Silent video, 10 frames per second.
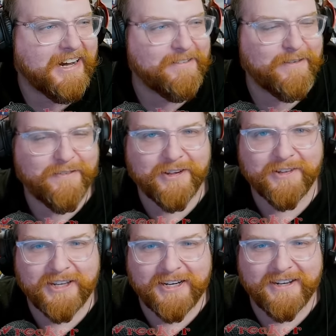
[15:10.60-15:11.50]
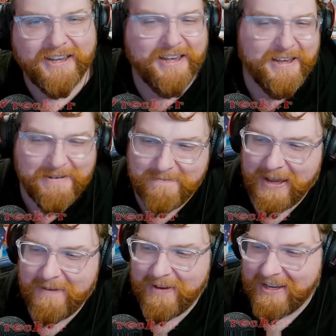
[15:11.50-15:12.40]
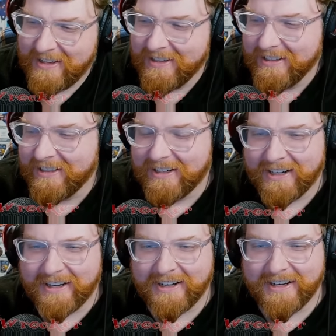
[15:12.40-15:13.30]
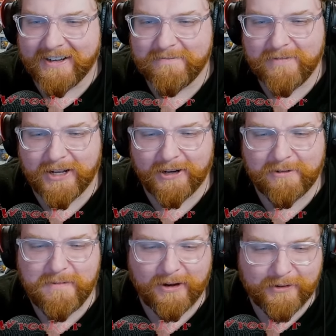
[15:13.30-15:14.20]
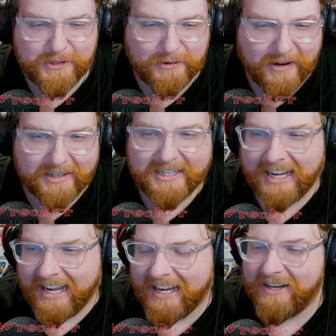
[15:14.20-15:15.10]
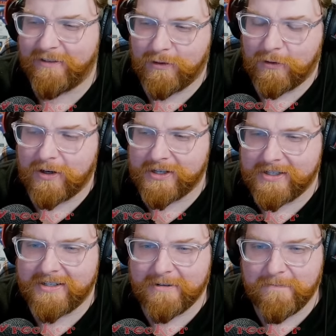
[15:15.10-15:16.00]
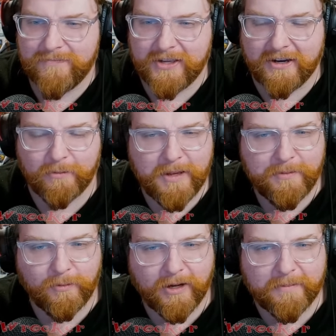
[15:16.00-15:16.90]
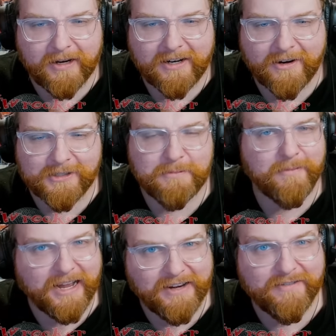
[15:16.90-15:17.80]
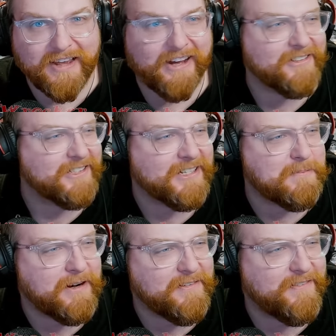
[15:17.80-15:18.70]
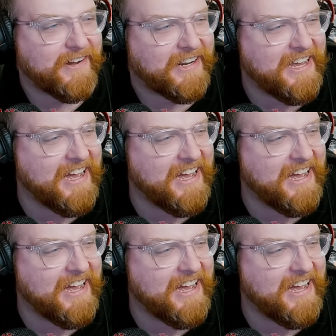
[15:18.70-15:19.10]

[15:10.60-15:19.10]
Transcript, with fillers: have a feeling maybe, you know, my old truck and, of course, you know, maybe one of my cars might fail. So that's pretty funny.